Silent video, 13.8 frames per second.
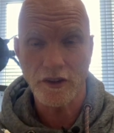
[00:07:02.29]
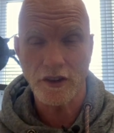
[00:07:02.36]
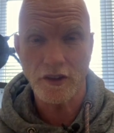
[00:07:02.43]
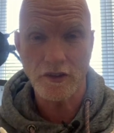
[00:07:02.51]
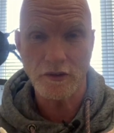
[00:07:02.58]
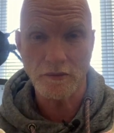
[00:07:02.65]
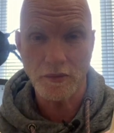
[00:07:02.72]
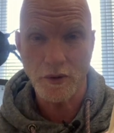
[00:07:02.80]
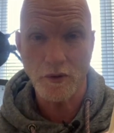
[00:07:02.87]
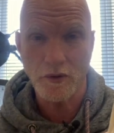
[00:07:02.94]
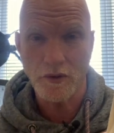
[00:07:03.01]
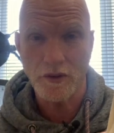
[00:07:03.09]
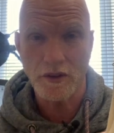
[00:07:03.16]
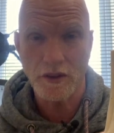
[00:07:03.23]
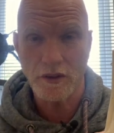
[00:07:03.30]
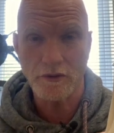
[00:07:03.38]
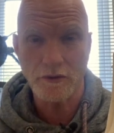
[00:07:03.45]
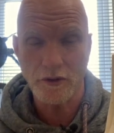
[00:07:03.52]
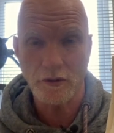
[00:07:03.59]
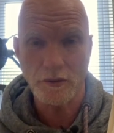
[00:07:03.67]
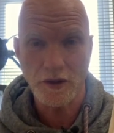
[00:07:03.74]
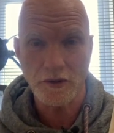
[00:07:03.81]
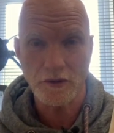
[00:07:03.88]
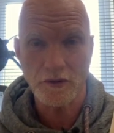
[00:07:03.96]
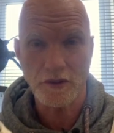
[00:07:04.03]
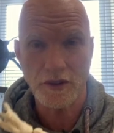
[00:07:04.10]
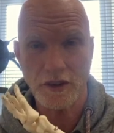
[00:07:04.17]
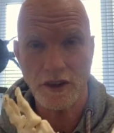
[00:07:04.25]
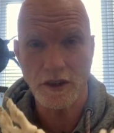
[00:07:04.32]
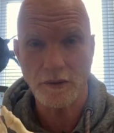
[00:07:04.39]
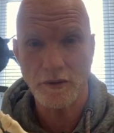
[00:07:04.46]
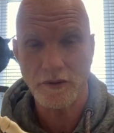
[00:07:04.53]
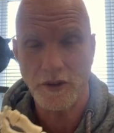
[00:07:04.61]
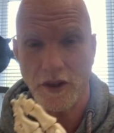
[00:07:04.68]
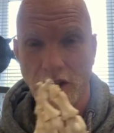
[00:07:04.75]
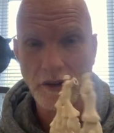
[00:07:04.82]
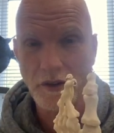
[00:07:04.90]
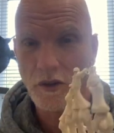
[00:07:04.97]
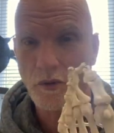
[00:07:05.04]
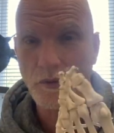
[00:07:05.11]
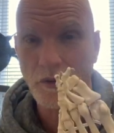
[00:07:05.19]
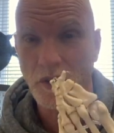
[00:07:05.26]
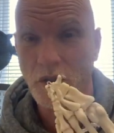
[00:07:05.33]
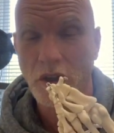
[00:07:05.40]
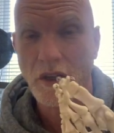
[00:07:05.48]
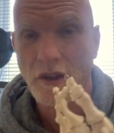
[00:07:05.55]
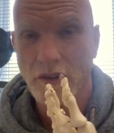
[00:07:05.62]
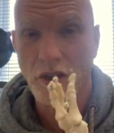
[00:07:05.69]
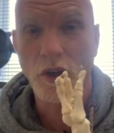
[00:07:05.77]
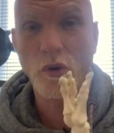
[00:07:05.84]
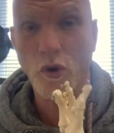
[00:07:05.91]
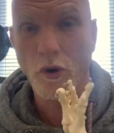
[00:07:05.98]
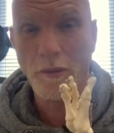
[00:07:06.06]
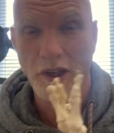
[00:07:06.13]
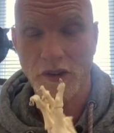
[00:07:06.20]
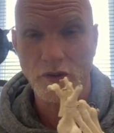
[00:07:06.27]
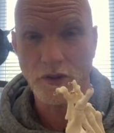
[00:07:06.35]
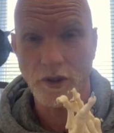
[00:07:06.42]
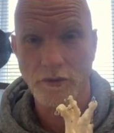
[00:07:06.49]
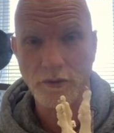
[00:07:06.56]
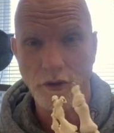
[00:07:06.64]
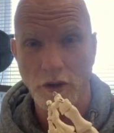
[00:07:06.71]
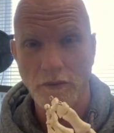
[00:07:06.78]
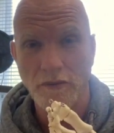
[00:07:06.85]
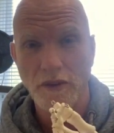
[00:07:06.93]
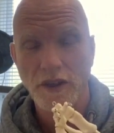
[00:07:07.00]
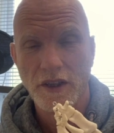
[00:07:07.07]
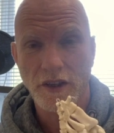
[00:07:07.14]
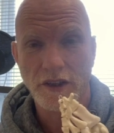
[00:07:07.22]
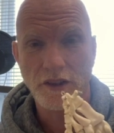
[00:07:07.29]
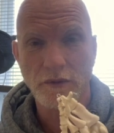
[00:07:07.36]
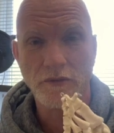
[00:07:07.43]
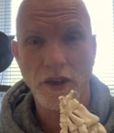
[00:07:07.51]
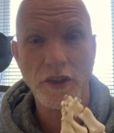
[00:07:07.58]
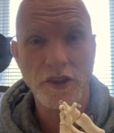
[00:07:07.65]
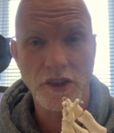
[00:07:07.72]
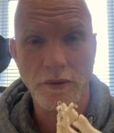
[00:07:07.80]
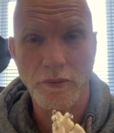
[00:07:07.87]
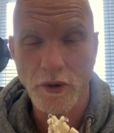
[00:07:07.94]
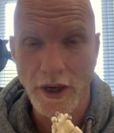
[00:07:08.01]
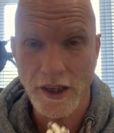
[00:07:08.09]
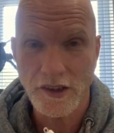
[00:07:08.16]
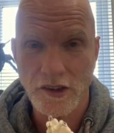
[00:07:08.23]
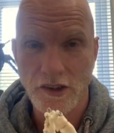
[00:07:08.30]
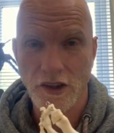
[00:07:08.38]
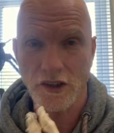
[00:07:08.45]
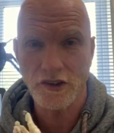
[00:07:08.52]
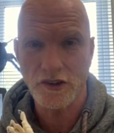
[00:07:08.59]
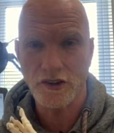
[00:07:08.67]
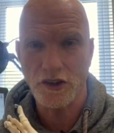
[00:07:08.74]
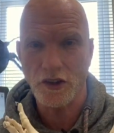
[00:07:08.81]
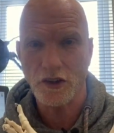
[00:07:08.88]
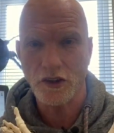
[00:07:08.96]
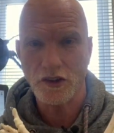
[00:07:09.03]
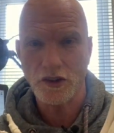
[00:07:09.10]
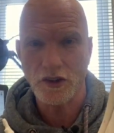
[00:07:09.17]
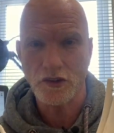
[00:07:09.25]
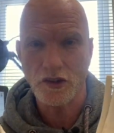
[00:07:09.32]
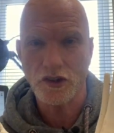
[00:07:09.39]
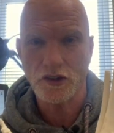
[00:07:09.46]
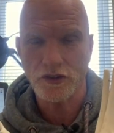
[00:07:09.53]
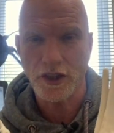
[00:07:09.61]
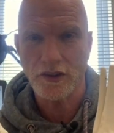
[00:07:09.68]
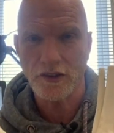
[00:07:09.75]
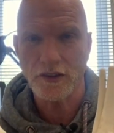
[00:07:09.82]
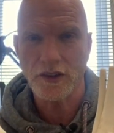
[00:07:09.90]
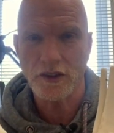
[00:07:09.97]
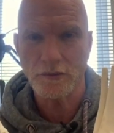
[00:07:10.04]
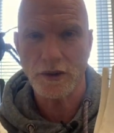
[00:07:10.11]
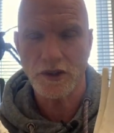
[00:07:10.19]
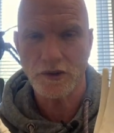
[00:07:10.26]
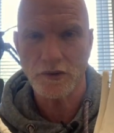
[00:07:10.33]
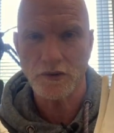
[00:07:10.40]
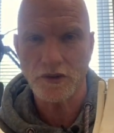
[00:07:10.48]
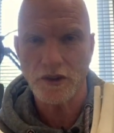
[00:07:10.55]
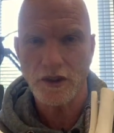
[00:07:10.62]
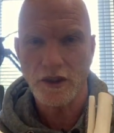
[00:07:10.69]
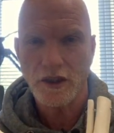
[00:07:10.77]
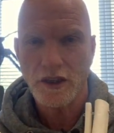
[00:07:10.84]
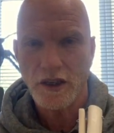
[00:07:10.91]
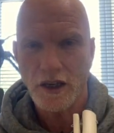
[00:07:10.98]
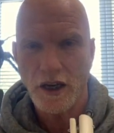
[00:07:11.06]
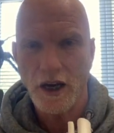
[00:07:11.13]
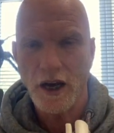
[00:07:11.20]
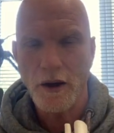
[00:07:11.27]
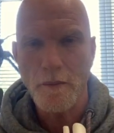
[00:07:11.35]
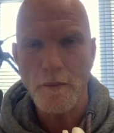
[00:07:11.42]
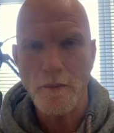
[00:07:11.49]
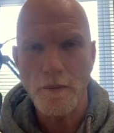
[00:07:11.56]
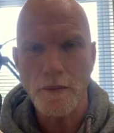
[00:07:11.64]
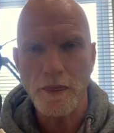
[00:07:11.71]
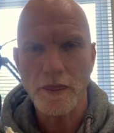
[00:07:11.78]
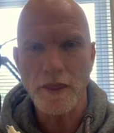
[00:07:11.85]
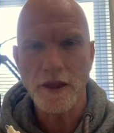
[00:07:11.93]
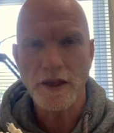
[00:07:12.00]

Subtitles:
those important little foot muscles, if you like, and call the core muscles of the foot. And there's some very simple exercises that you can do to strengthen those muscles and